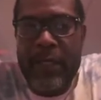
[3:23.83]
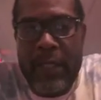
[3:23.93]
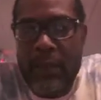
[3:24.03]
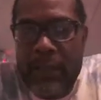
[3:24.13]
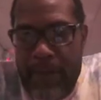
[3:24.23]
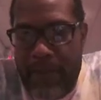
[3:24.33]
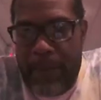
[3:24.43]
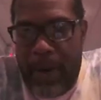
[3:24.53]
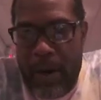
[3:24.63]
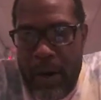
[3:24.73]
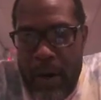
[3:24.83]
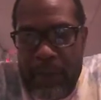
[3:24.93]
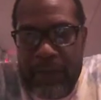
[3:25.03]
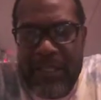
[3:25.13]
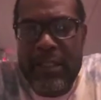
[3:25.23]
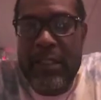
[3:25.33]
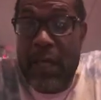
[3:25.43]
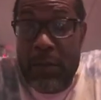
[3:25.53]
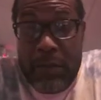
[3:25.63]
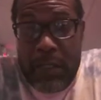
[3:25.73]
Don't leave that part off.
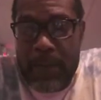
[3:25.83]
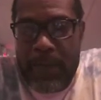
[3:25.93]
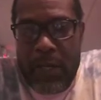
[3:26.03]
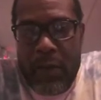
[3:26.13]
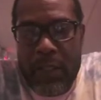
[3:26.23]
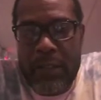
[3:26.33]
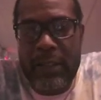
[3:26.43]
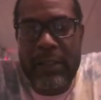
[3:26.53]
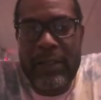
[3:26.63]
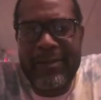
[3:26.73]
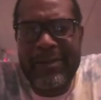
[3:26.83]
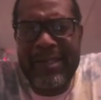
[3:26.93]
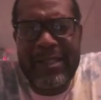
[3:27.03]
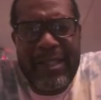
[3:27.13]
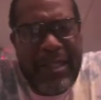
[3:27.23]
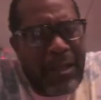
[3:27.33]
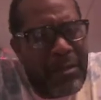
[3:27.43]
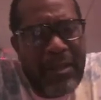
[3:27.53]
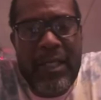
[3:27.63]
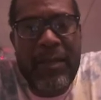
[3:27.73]
Don't skip any questions.
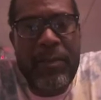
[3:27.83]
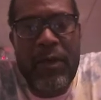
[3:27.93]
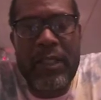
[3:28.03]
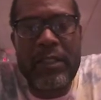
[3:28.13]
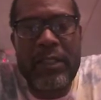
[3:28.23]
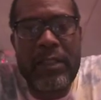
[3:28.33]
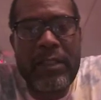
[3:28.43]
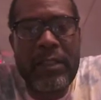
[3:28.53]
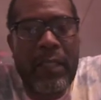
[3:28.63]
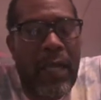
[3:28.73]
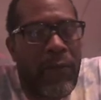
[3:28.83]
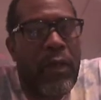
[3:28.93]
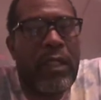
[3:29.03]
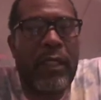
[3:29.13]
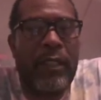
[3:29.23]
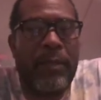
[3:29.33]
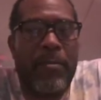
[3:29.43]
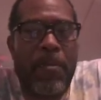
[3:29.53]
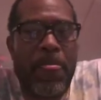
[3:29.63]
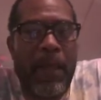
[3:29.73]
Don't skip questions. Every
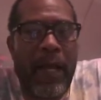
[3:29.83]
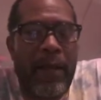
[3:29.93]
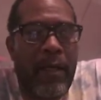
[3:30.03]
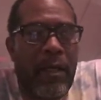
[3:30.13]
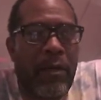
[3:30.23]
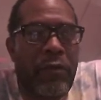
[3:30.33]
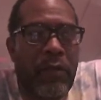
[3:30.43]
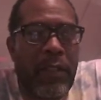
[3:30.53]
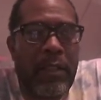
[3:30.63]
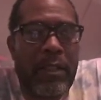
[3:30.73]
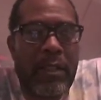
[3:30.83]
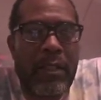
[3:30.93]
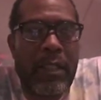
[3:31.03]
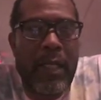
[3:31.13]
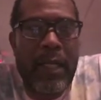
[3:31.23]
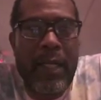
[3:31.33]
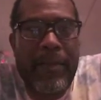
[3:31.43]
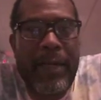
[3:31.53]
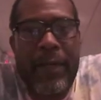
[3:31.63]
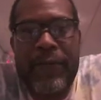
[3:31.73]
time I go through this, I
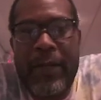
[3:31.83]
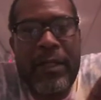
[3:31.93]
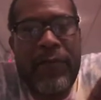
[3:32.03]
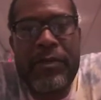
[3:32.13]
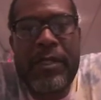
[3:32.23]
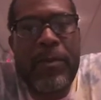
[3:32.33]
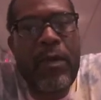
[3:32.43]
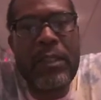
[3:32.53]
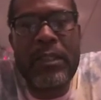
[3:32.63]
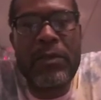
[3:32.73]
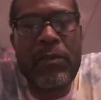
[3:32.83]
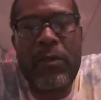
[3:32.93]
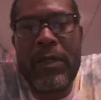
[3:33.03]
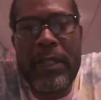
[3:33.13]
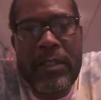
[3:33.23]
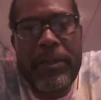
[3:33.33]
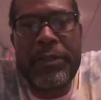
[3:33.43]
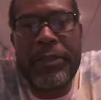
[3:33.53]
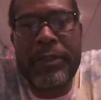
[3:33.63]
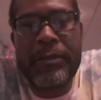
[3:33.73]
mean, if you skip questions, what am I supposed
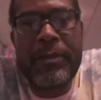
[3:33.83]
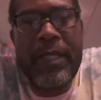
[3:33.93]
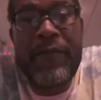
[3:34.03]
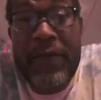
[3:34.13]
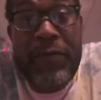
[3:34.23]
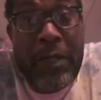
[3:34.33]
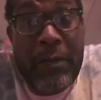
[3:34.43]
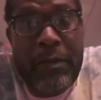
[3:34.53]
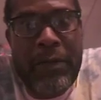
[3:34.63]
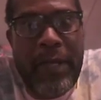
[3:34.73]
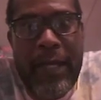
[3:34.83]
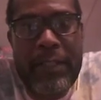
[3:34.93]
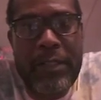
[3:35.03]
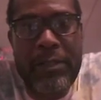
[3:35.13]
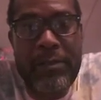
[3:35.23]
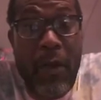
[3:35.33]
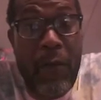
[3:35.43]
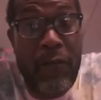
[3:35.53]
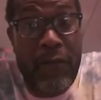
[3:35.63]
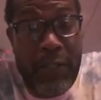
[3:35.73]
to do? Even if you don't know the answer,
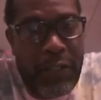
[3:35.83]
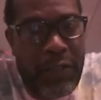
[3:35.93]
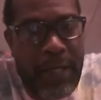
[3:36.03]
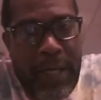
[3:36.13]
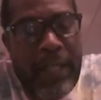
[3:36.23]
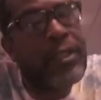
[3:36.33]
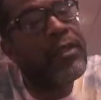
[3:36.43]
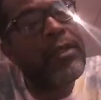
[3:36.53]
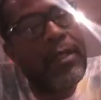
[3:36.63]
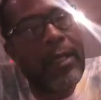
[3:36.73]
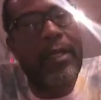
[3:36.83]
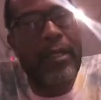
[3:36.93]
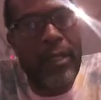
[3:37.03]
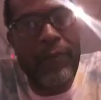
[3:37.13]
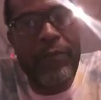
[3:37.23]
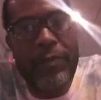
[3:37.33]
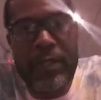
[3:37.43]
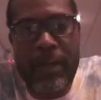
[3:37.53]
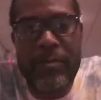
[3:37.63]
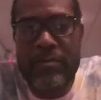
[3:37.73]
venture an answer and I can give you
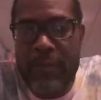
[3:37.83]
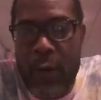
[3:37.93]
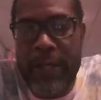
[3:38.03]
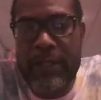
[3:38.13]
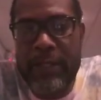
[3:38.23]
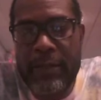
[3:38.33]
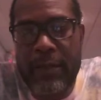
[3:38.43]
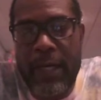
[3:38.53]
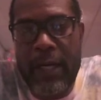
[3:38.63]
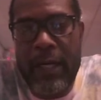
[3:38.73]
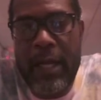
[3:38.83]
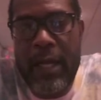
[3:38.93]
some points, right?